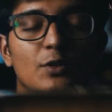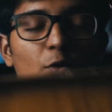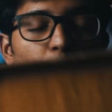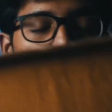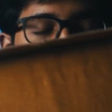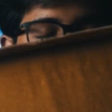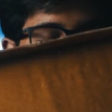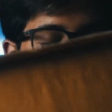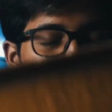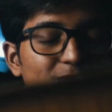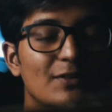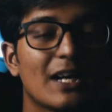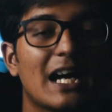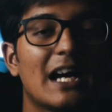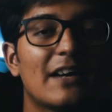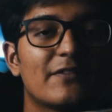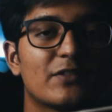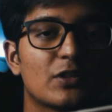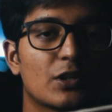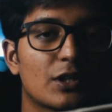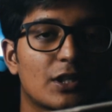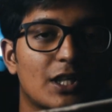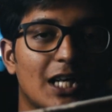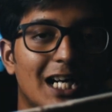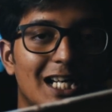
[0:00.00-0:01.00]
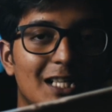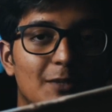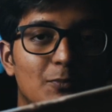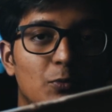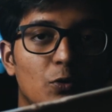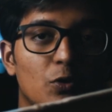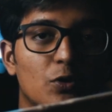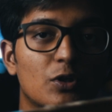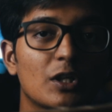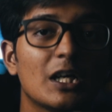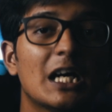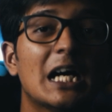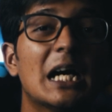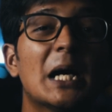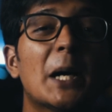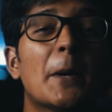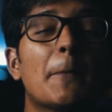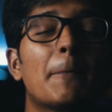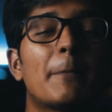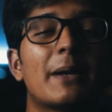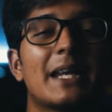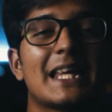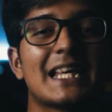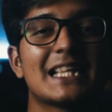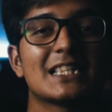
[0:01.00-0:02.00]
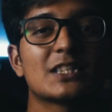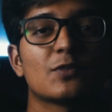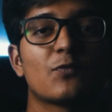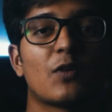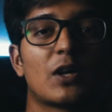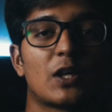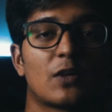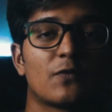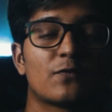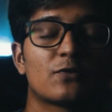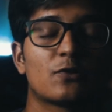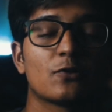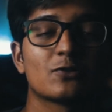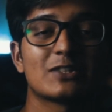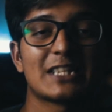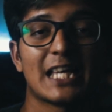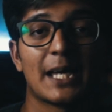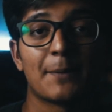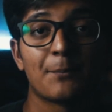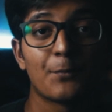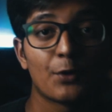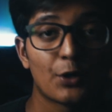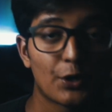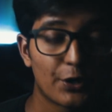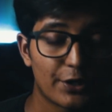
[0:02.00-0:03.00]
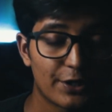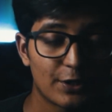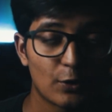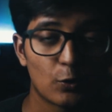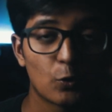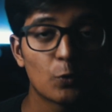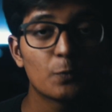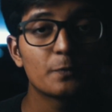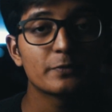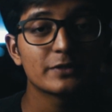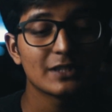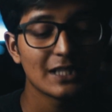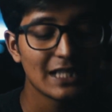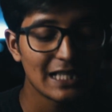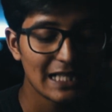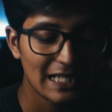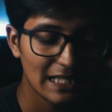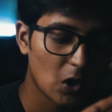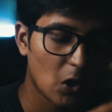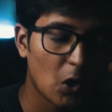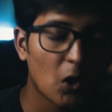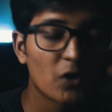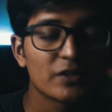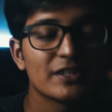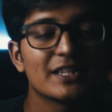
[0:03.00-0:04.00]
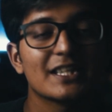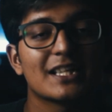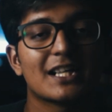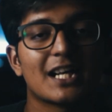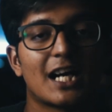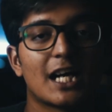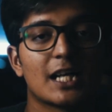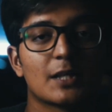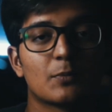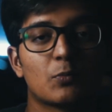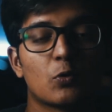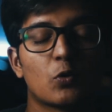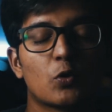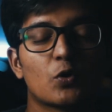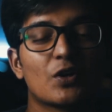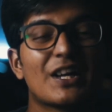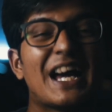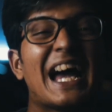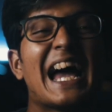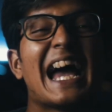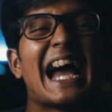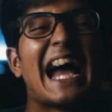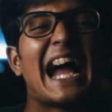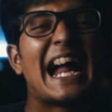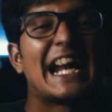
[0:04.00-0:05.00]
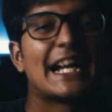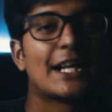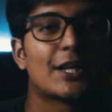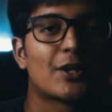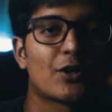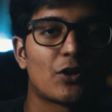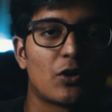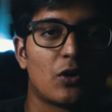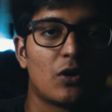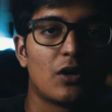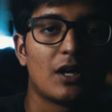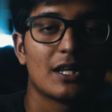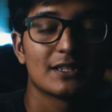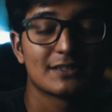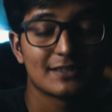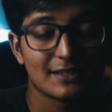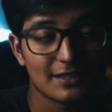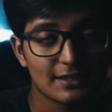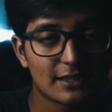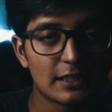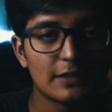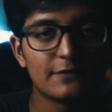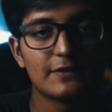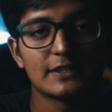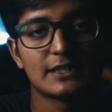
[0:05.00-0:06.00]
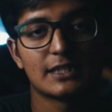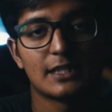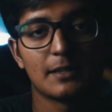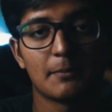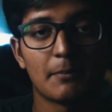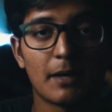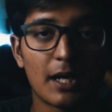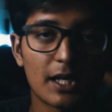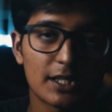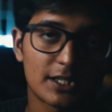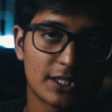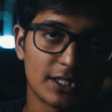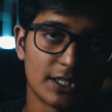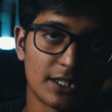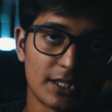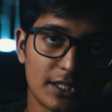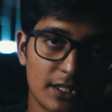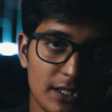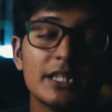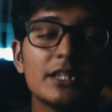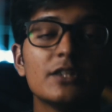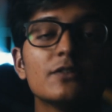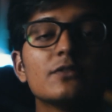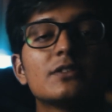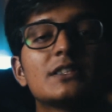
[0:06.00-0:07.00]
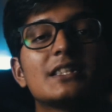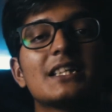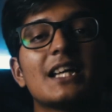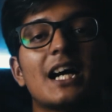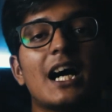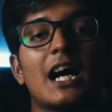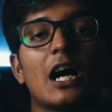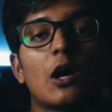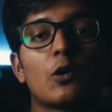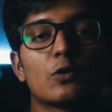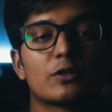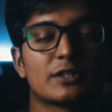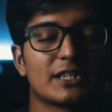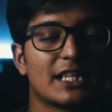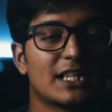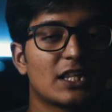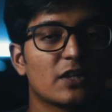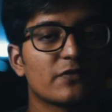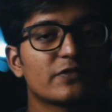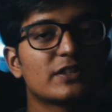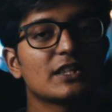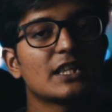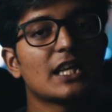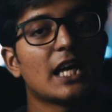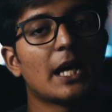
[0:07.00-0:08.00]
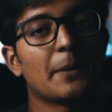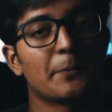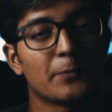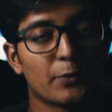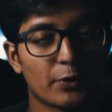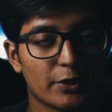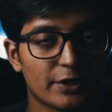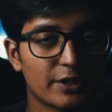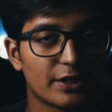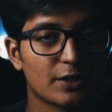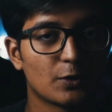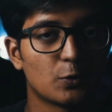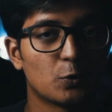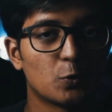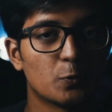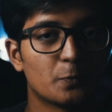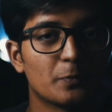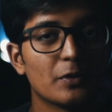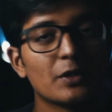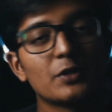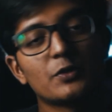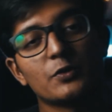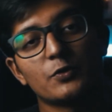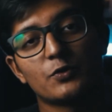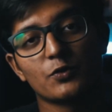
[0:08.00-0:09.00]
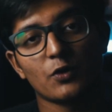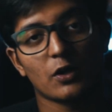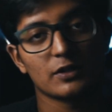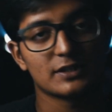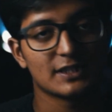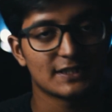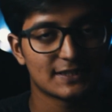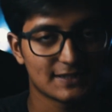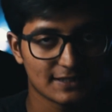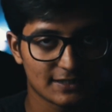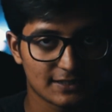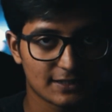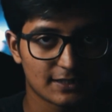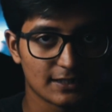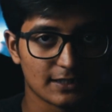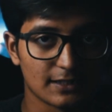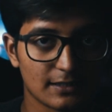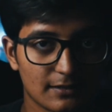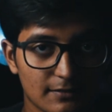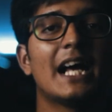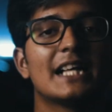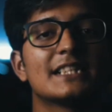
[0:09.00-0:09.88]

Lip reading: So once you have your cardboard, place one of those embroidery hoops on the cardboard and draw a circle with the marker. Use the outside of the embroidery hoop to draw the circle.